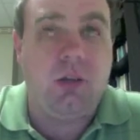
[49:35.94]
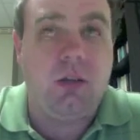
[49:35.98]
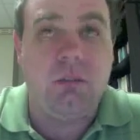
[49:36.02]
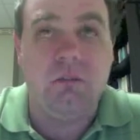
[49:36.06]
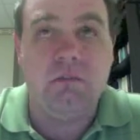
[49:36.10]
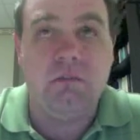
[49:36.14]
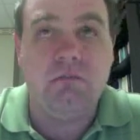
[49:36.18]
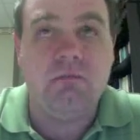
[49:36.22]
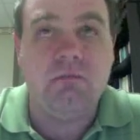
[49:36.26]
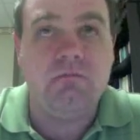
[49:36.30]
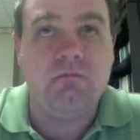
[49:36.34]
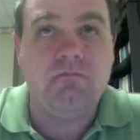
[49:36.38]

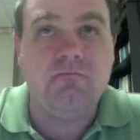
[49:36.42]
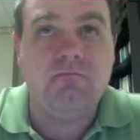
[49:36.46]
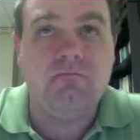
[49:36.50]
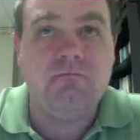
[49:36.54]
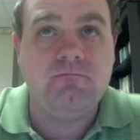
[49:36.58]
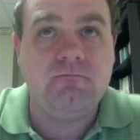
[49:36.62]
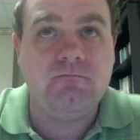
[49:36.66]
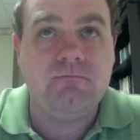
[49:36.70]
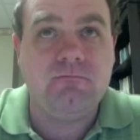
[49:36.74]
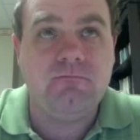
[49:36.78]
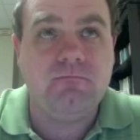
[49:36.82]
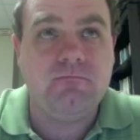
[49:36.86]
Nope.
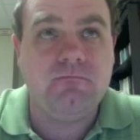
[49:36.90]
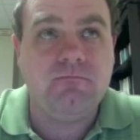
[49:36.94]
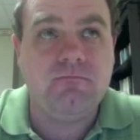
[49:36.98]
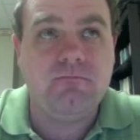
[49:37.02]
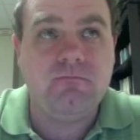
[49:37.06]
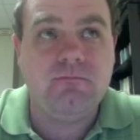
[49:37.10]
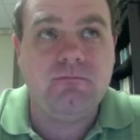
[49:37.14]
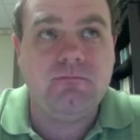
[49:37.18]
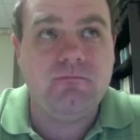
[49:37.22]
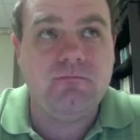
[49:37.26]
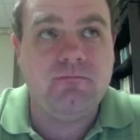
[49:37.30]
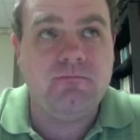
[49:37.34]

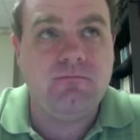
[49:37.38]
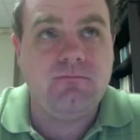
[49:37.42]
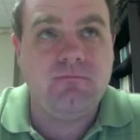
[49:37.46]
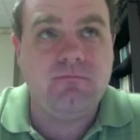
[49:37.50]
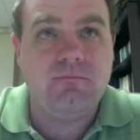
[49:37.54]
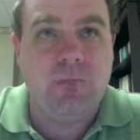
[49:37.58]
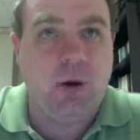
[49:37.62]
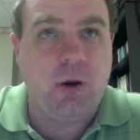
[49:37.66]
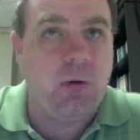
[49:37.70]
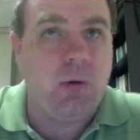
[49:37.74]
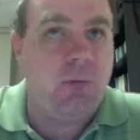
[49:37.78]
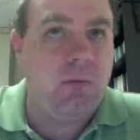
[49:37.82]
I
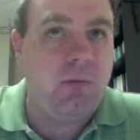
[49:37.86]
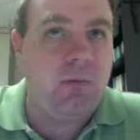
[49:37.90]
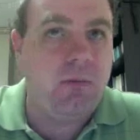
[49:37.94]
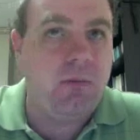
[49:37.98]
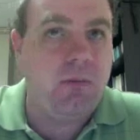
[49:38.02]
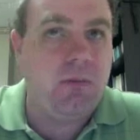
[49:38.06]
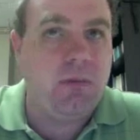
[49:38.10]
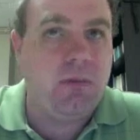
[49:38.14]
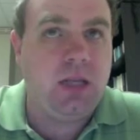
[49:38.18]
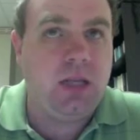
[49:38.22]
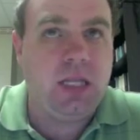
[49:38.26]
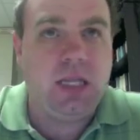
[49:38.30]
have
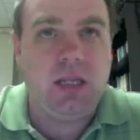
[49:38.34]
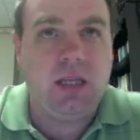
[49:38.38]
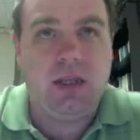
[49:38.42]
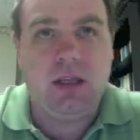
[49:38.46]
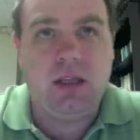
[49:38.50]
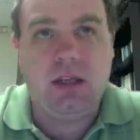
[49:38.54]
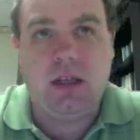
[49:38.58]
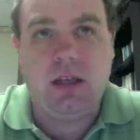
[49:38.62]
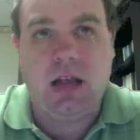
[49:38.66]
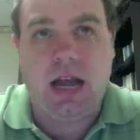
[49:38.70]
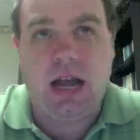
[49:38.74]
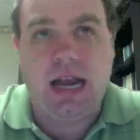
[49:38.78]
once or
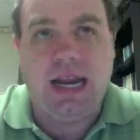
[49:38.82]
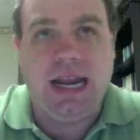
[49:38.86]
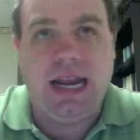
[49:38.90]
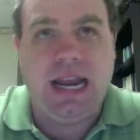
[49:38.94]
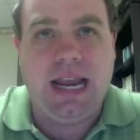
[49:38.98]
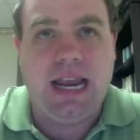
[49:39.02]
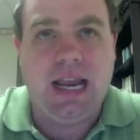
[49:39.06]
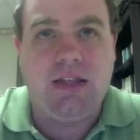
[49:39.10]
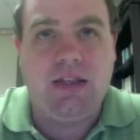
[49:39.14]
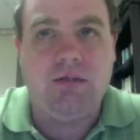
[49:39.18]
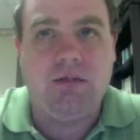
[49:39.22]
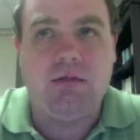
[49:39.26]
twice sent
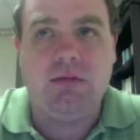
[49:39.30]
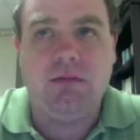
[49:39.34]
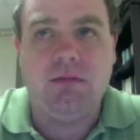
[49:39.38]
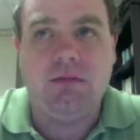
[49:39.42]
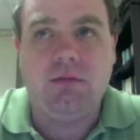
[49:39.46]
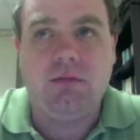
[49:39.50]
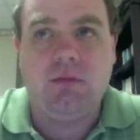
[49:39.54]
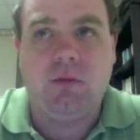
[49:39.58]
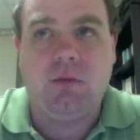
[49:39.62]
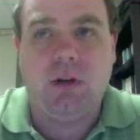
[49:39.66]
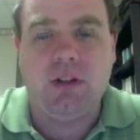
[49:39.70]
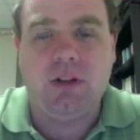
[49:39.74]
him an
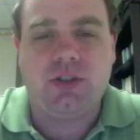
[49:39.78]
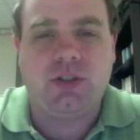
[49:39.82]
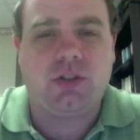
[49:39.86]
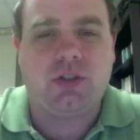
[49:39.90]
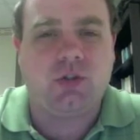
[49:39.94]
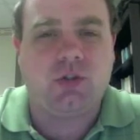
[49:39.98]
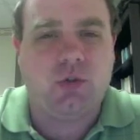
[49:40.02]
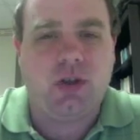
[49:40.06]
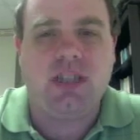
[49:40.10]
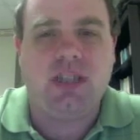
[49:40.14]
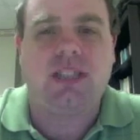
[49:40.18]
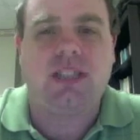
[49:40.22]
email,
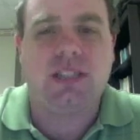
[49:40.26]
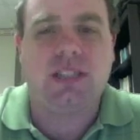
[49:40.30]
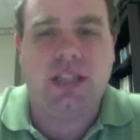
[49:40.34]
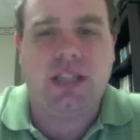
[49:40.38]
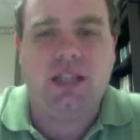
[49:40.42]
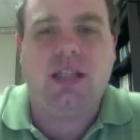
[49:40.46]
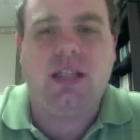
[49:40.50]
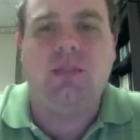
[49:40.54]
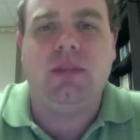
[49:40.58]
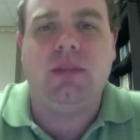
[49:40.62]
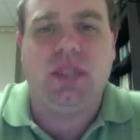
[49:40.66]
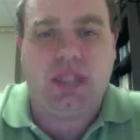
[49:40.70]
not
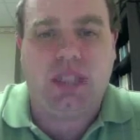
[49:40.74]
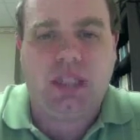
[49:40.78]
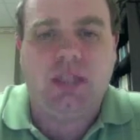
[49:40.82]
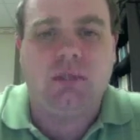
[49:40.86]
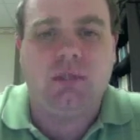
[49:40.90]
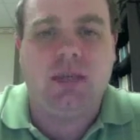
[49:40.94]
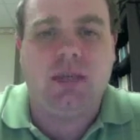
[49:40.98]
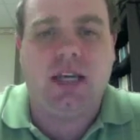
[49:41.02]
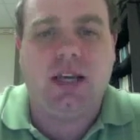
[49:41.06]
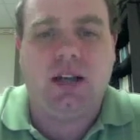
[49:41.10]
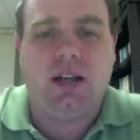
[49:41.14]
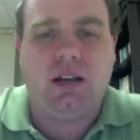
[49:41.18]
about the
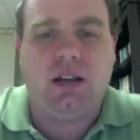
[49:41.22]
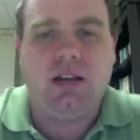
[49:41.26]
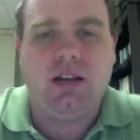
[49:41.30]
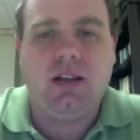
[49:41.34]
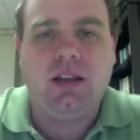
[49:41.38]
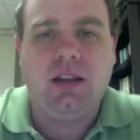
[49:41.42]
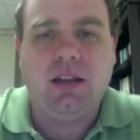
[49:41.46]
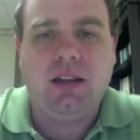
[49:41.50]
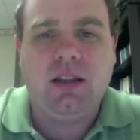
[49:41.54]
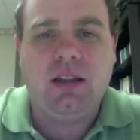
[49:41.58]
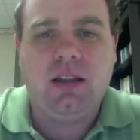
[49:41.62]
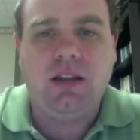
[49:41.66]
debate, but
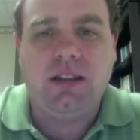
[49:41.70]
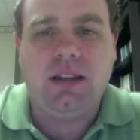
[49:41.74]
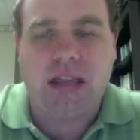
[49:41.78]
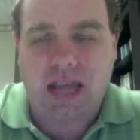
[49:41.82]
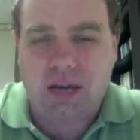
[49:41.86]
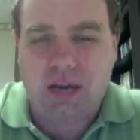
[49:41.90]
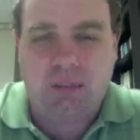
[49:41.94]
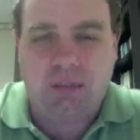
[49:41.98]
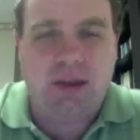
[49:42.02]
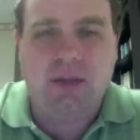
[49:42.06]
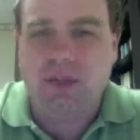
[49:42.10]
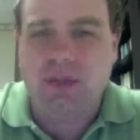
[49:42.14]
just other
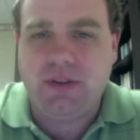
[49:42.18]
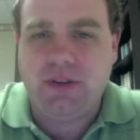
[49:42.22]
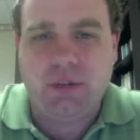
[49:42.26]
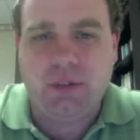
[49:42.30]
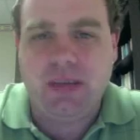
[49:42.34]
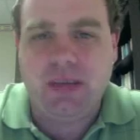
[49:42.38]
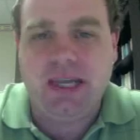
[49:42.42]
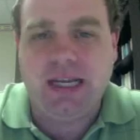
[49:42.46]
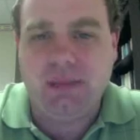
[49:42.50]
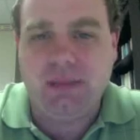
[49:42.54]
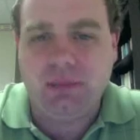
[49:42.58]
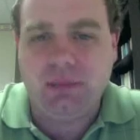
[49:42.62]

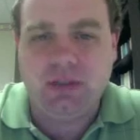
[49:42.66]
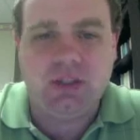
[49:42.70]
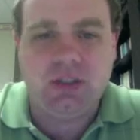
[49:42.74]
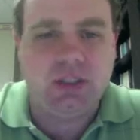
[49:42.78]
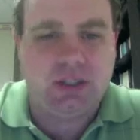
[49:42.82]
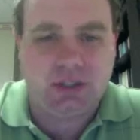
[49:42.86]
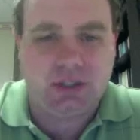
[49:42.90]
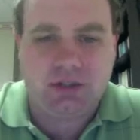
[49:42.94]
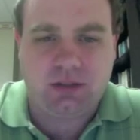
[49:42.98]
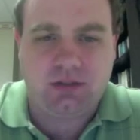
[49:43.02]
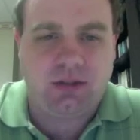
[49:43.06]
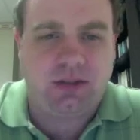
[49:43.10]
things.
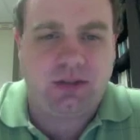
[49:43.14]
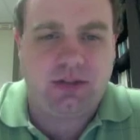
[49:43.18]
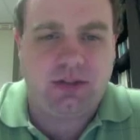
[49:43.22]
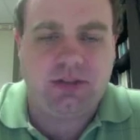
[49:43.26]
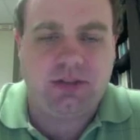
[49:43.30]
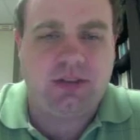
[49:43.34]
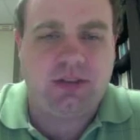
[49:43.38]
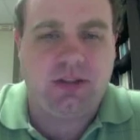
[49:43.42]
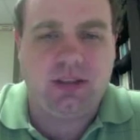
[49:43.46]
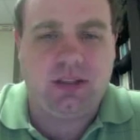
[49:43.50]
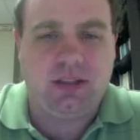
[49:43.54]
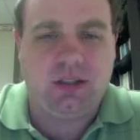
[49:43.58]

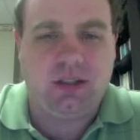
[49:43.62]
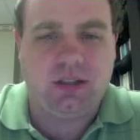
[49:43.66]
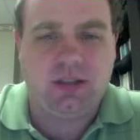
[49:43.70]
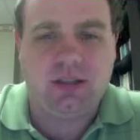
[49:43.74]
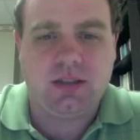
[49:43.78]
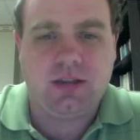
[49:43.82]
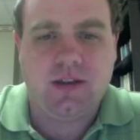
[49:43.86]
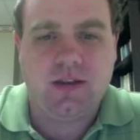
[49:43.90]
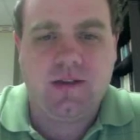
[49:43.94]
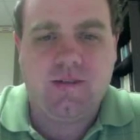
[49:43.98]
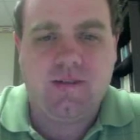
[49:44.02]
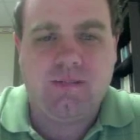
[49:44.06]
And
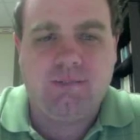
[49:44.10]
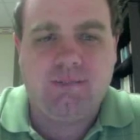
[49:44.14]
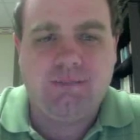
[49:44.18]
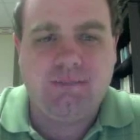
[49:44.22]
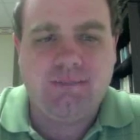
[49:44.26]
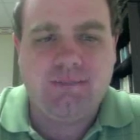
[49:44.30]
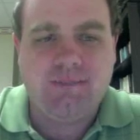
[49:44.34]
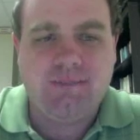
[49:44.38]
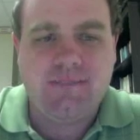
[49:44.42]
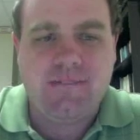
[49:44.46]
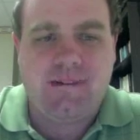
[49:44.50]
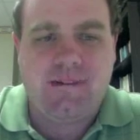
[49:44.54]
no, he's
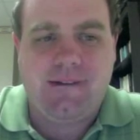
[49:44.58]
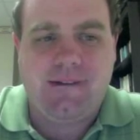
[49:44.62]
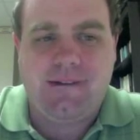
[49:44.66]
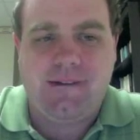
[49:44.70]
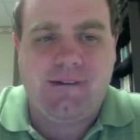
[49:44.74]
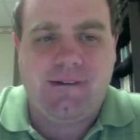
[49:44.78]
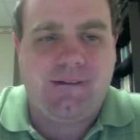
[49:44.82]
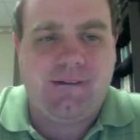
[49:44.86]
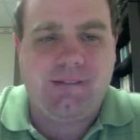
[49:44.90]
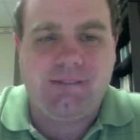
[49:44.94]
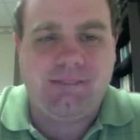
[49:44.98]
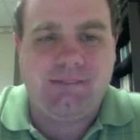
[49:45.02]
never
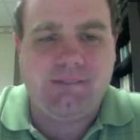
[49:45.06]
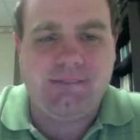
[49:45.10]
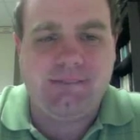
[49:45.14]
answered me.